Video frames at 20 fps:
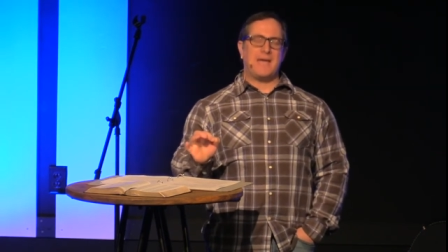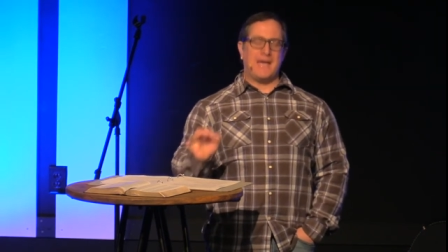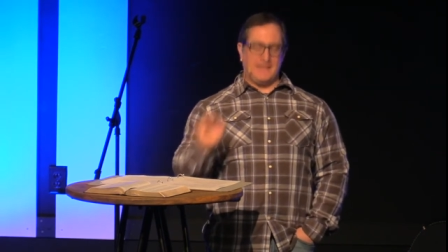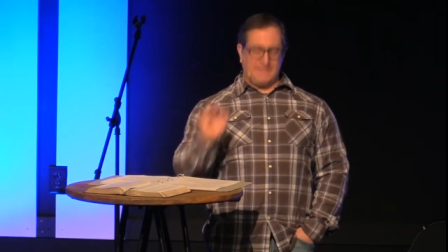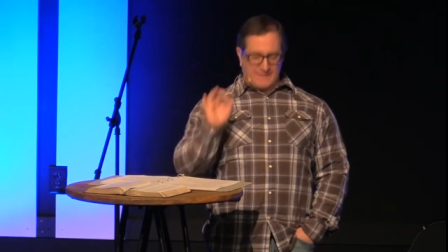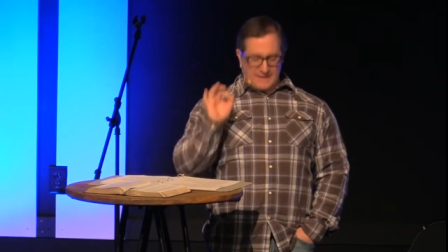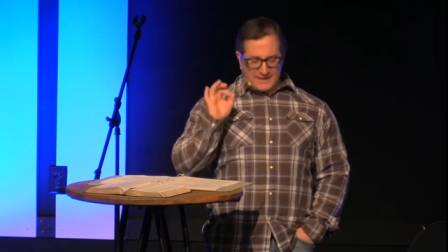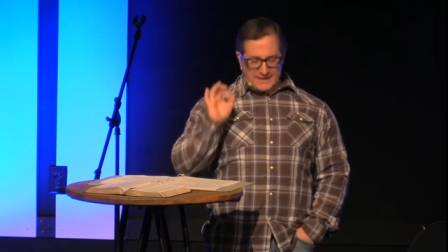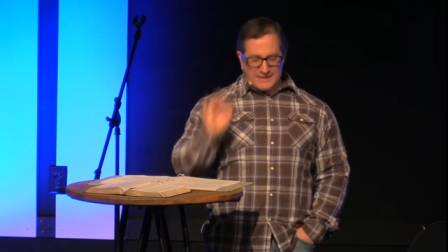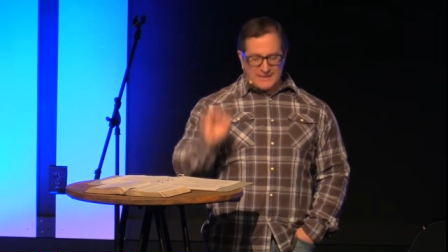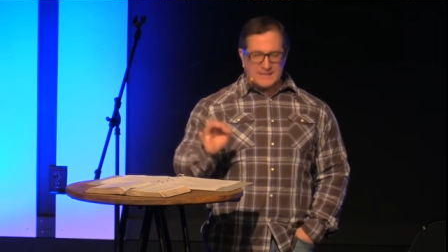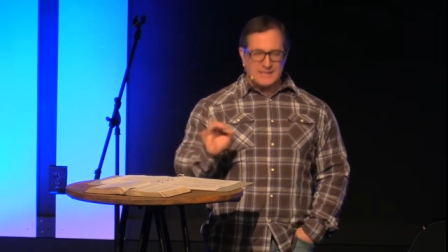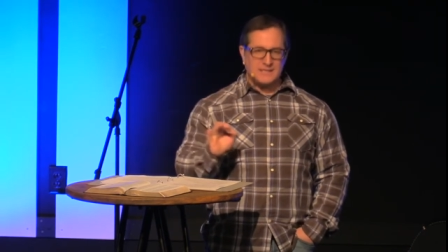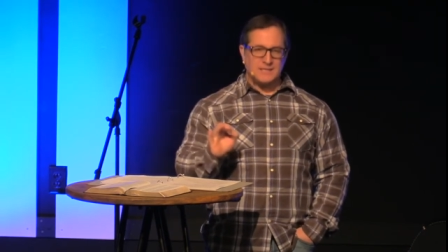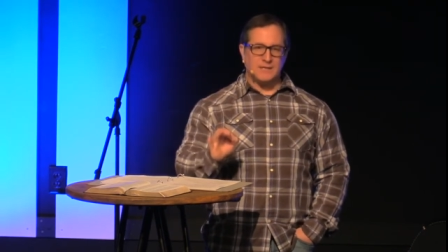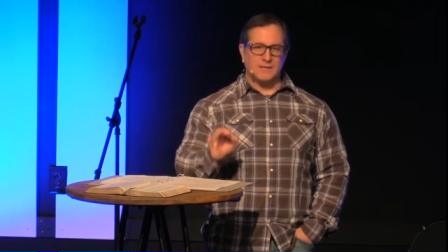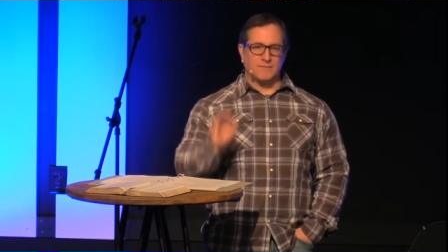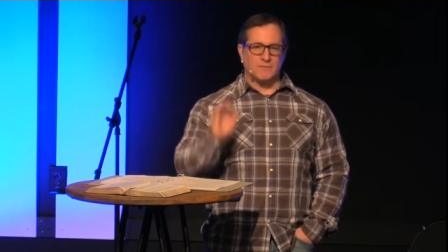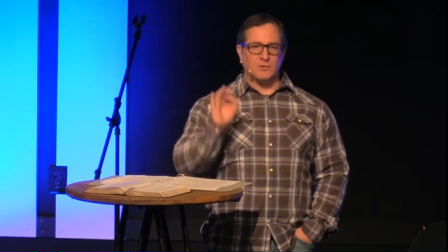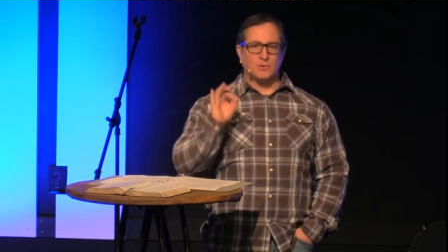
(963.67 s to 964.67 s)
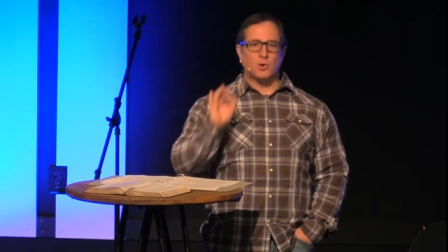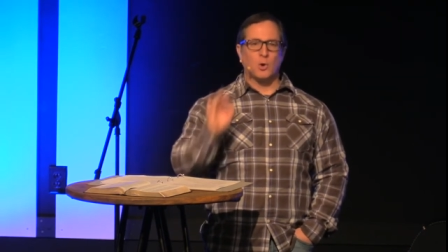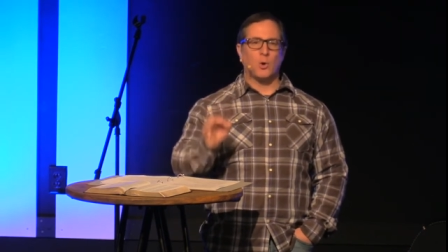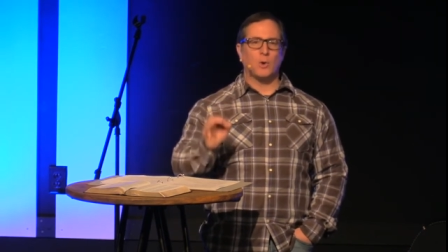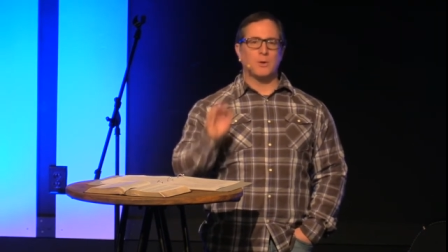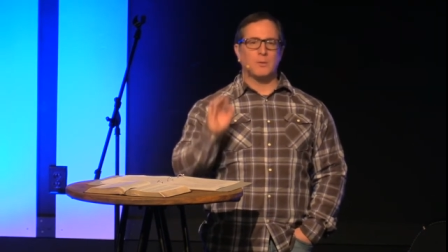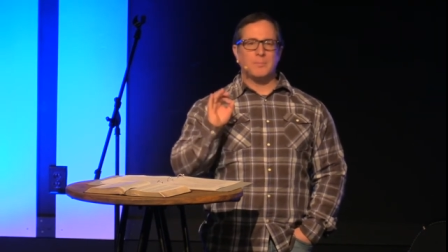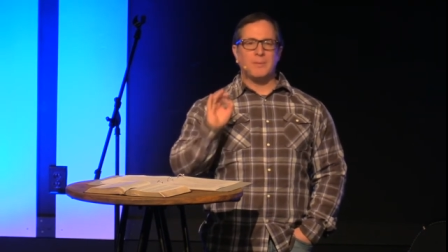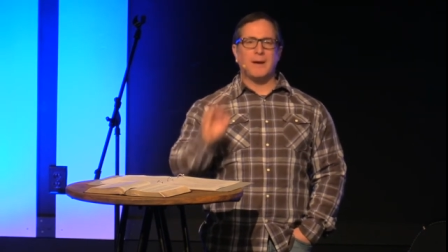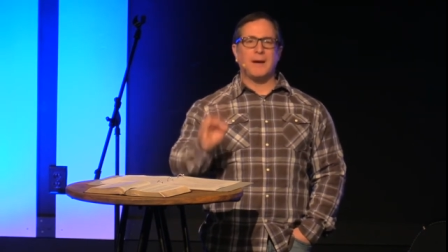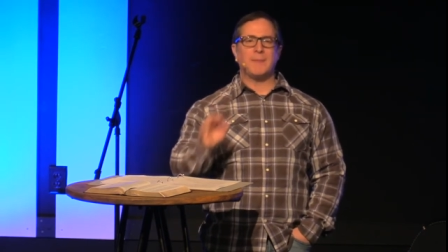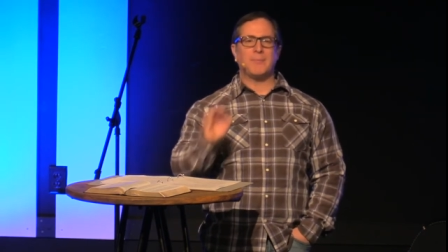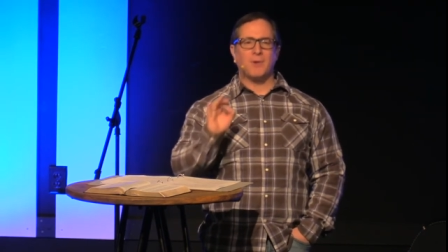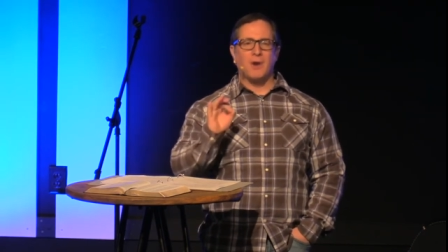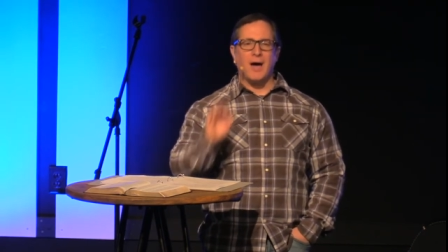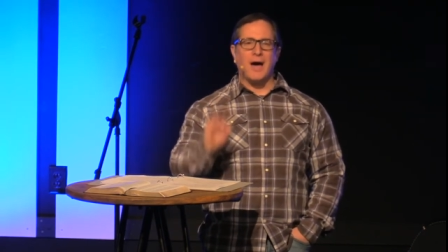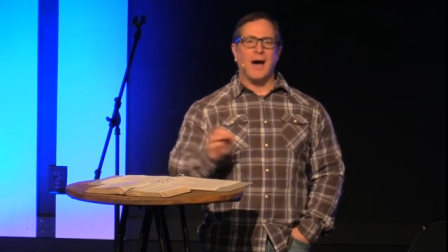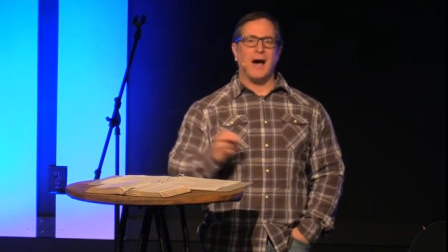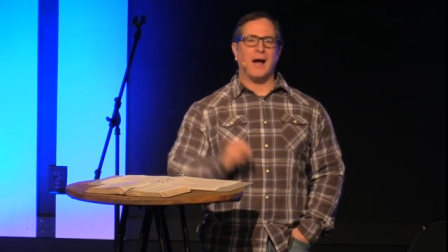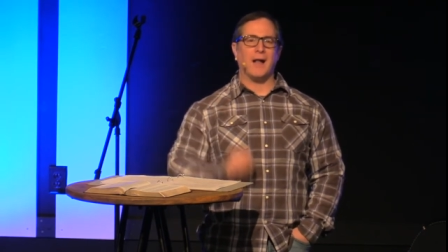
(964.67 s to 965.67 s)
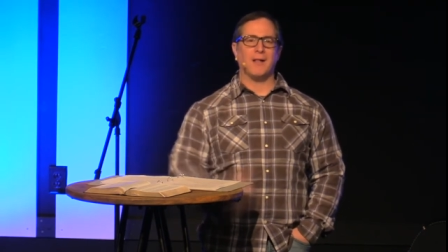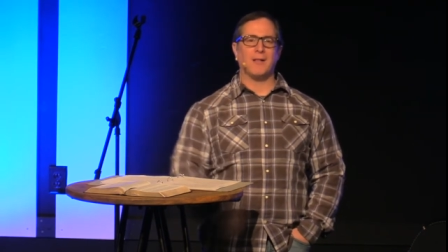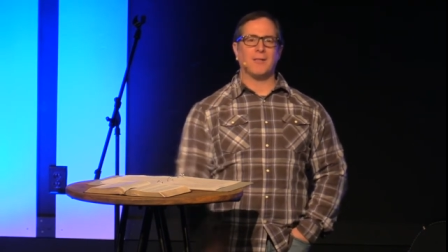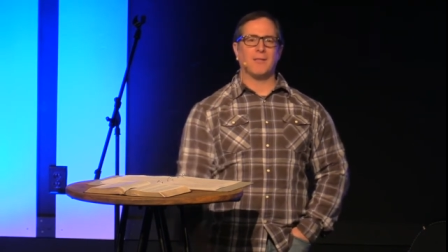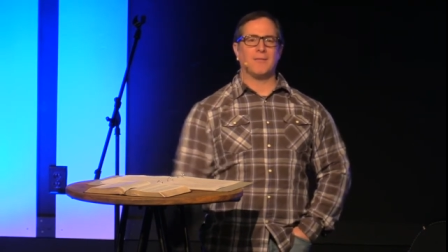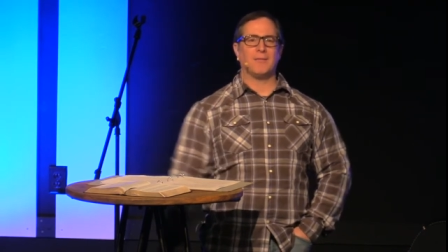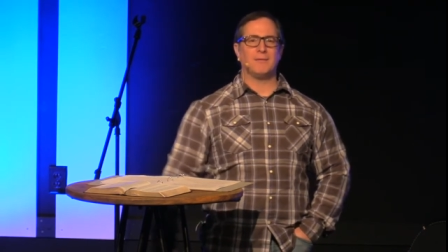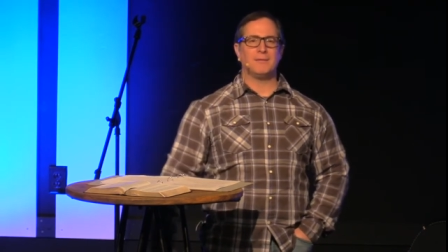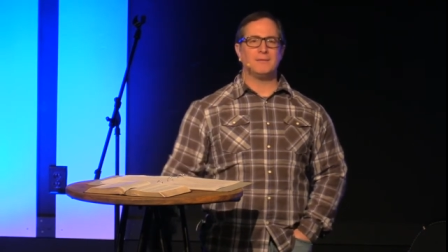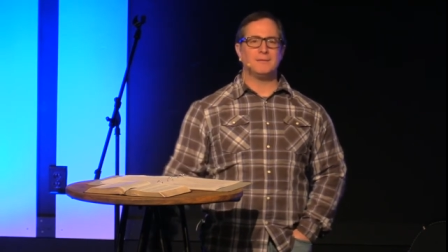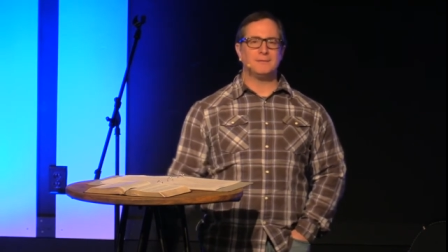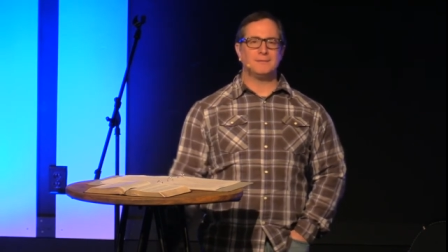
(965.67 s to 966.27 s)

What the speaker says: at the end of the toilet paper aisle,